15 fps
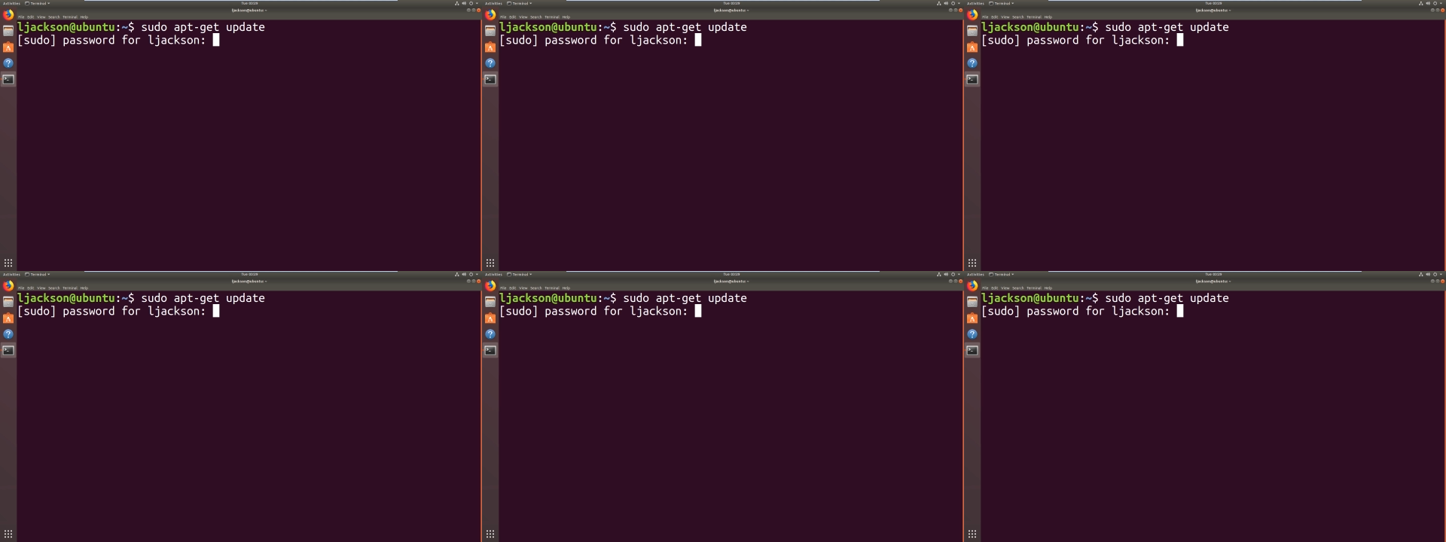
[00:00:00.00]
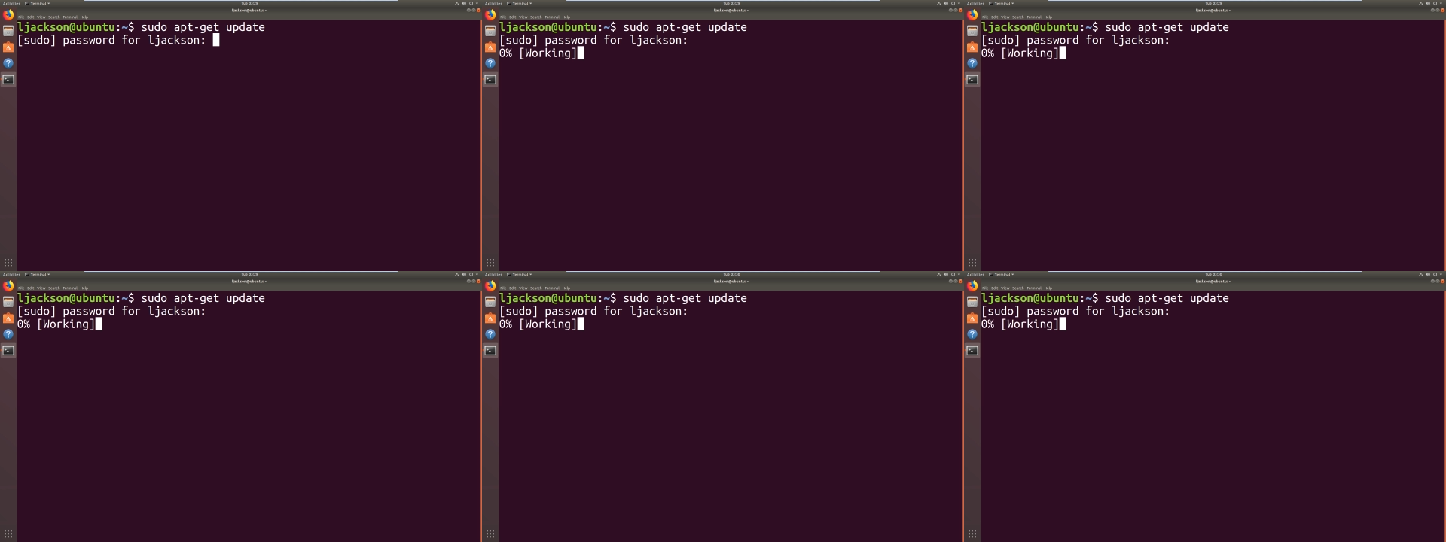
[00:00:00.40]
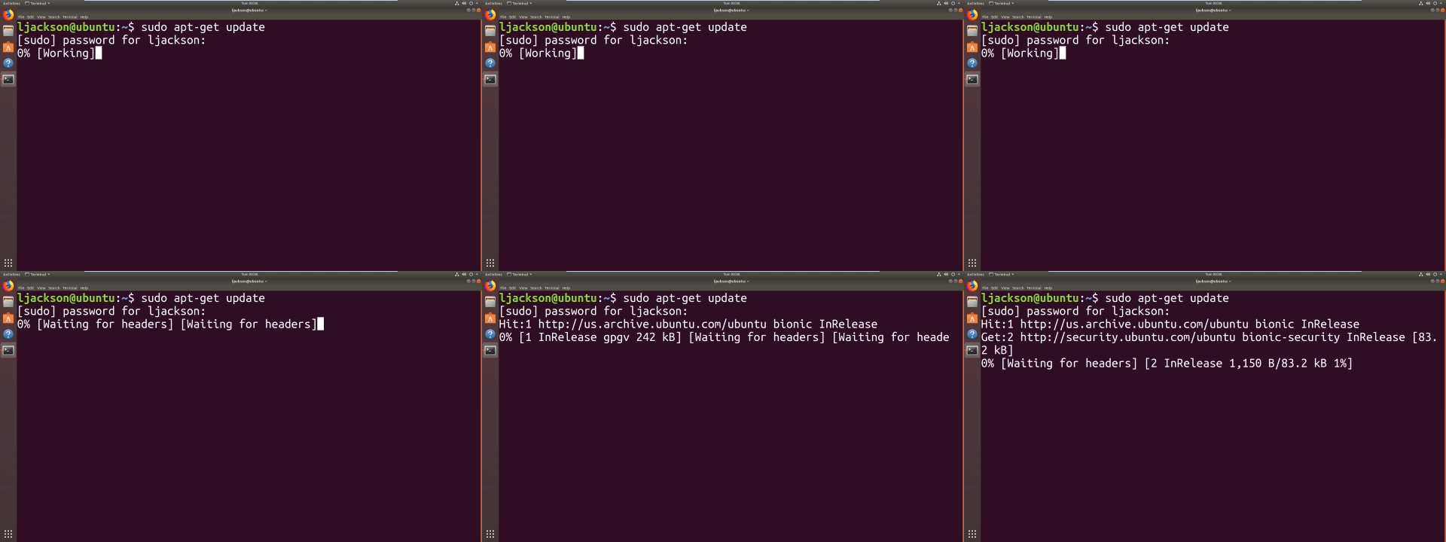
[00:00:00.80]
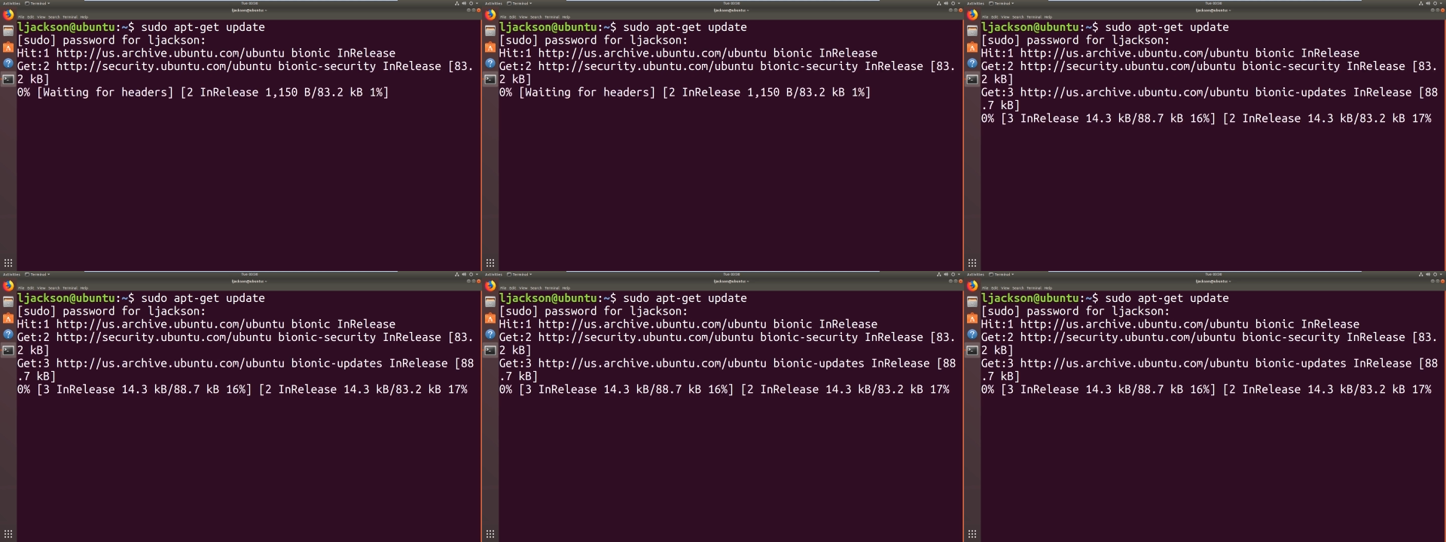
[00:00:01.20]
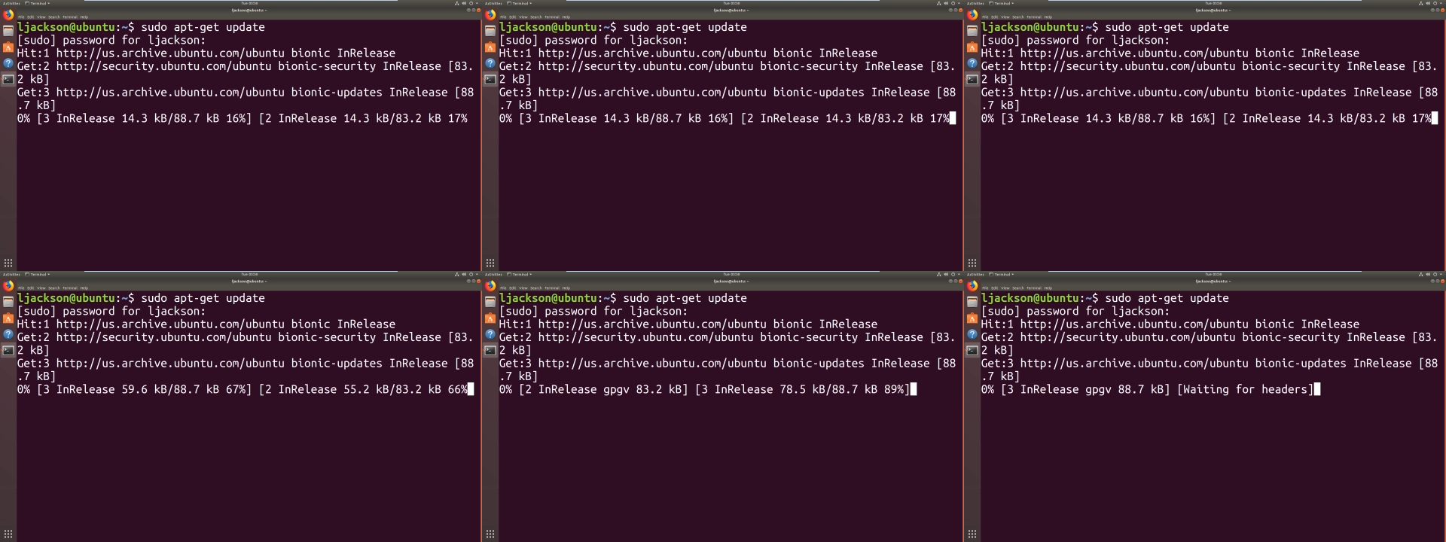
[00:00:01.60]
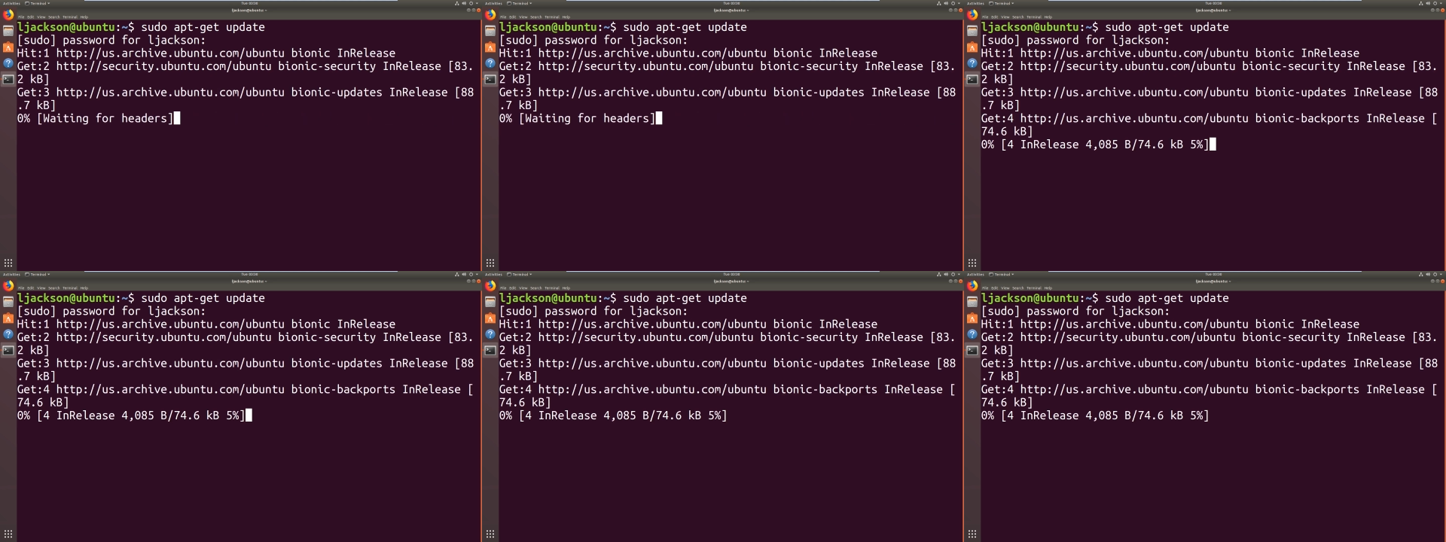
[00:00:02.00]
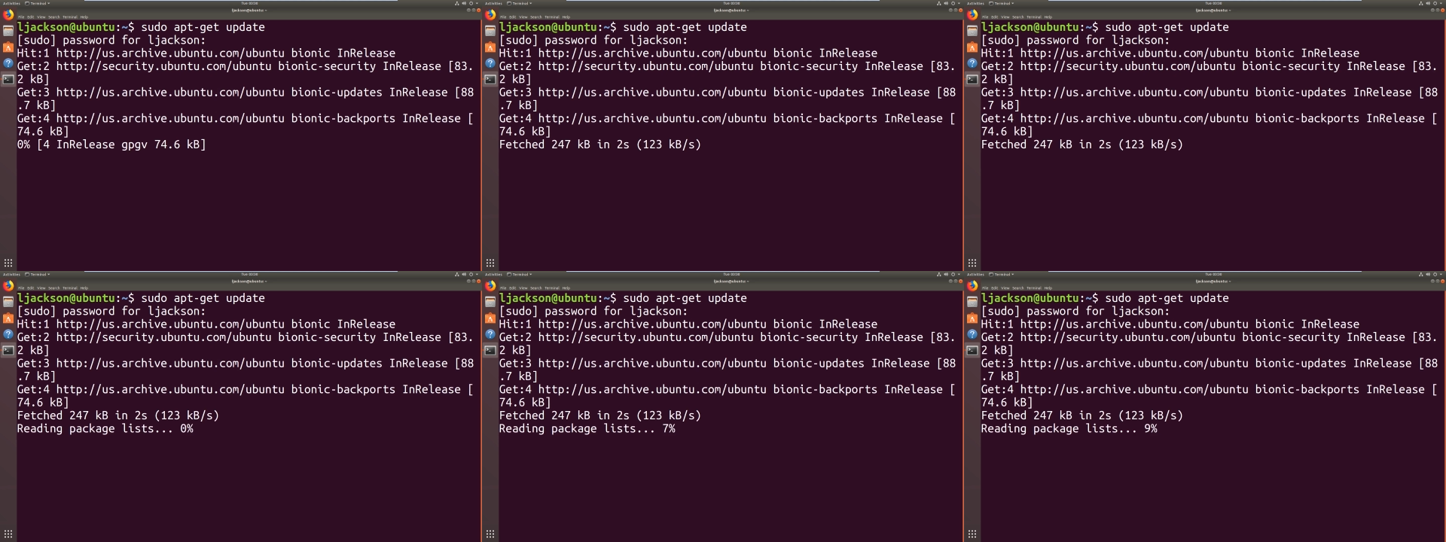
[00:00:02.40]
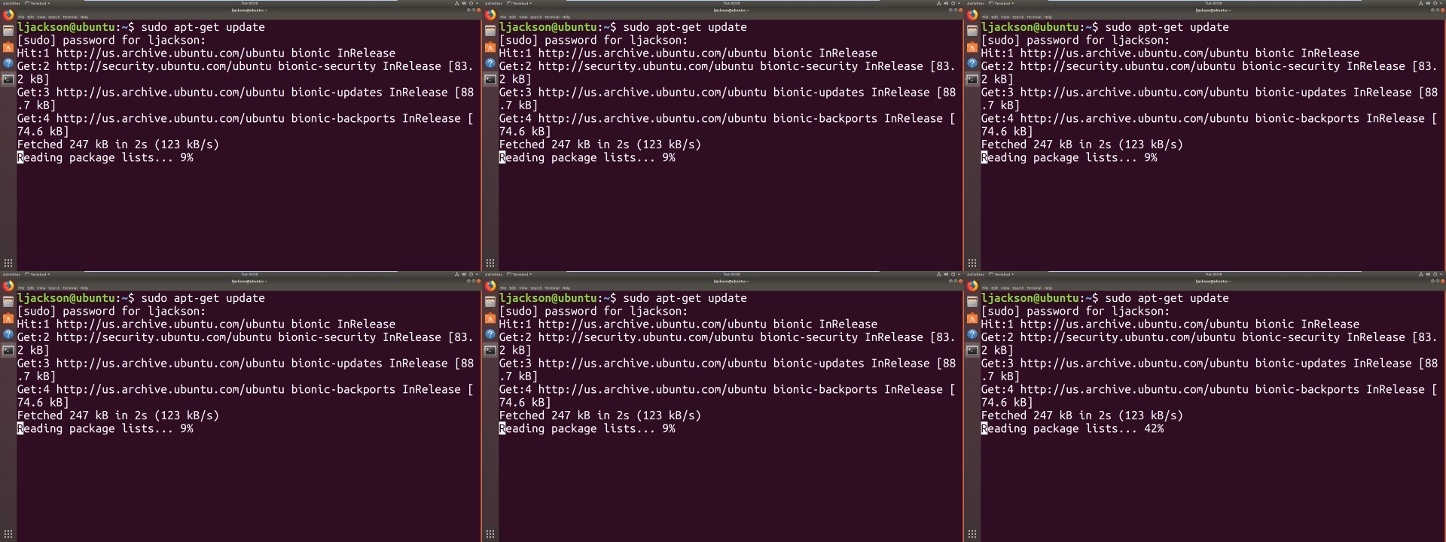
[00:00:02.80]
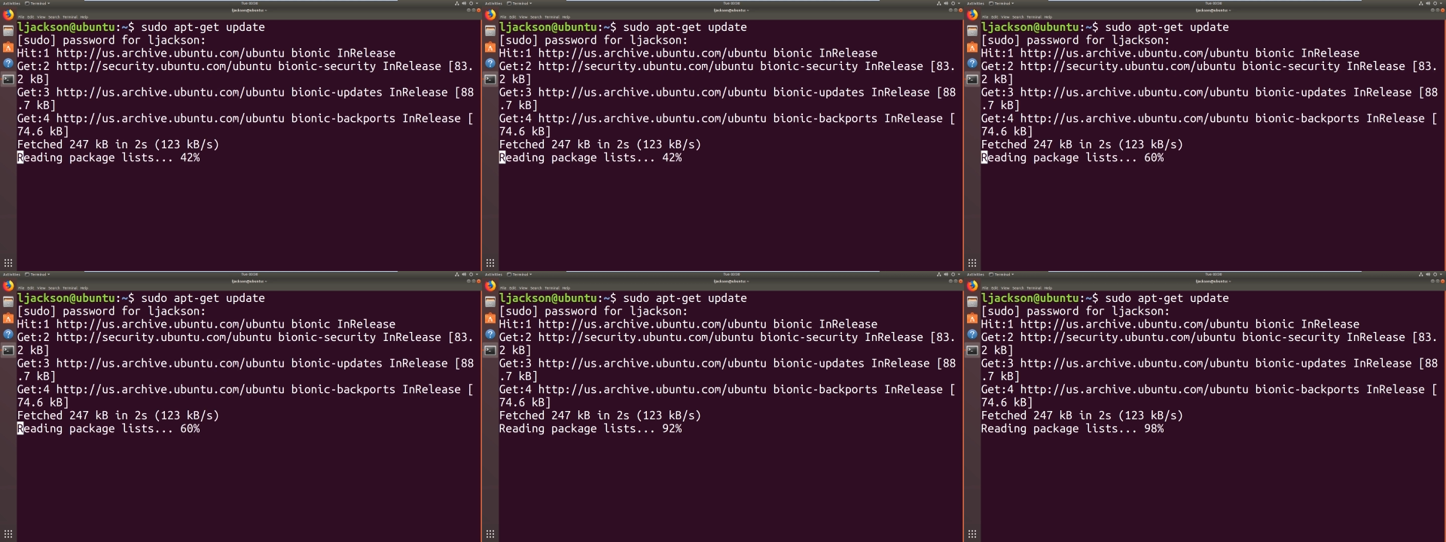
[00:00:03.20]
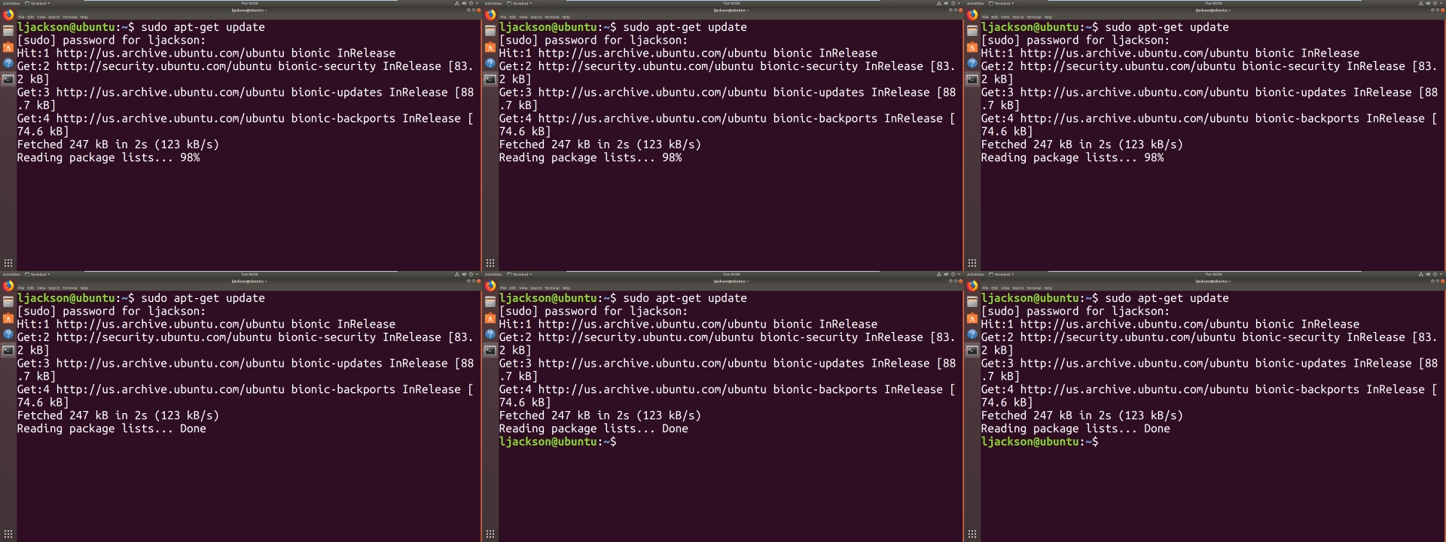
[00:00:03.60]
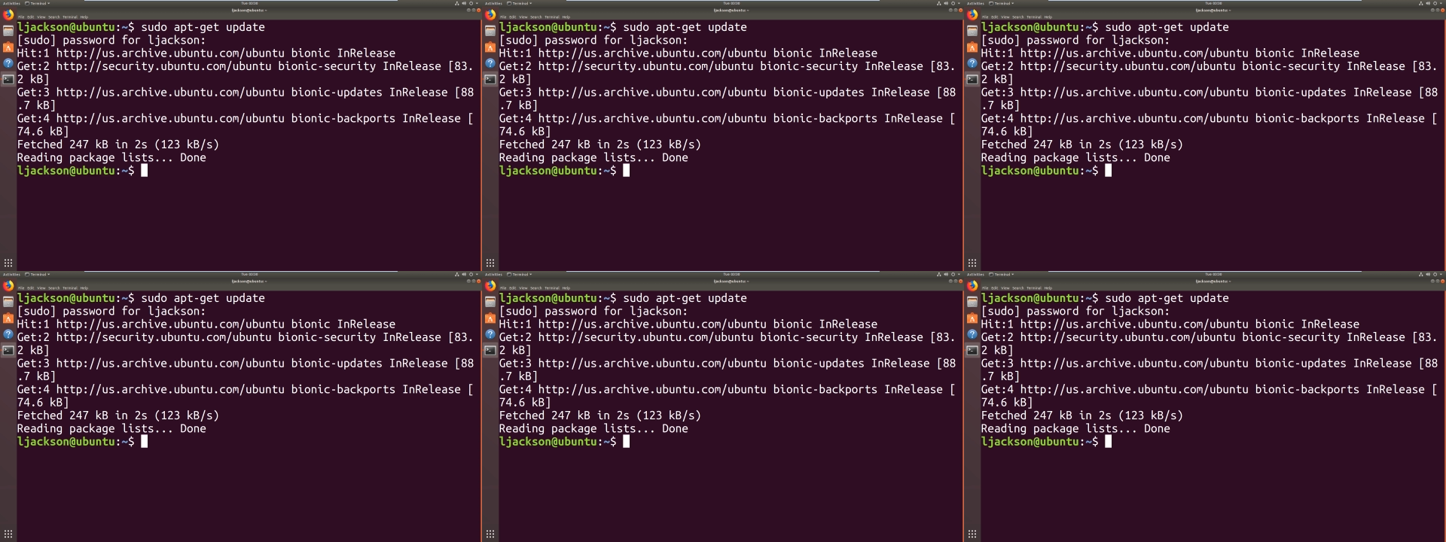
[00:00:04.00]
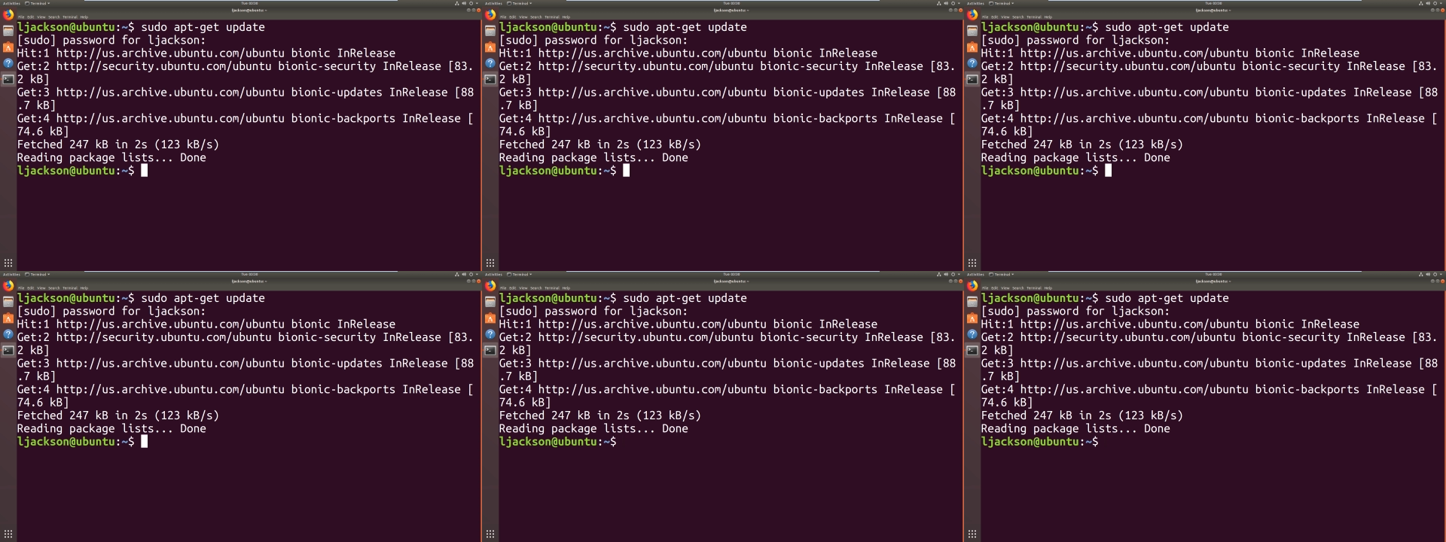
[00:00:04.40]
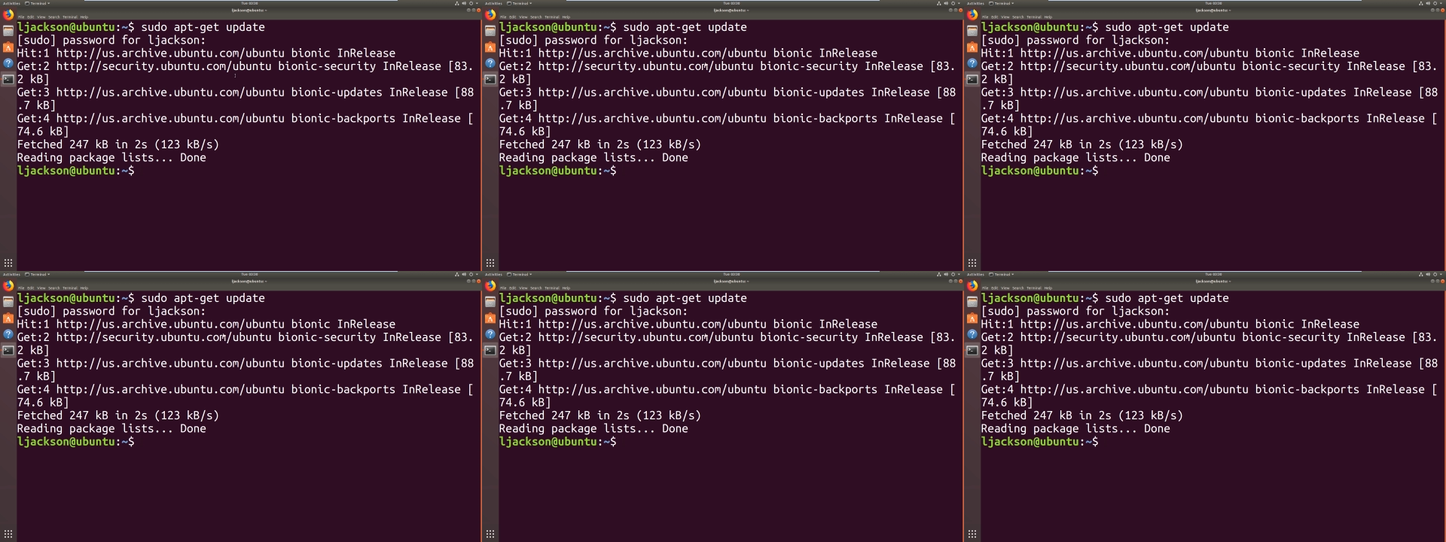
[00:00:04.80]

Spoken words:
No face is visible, so there are no lips to read.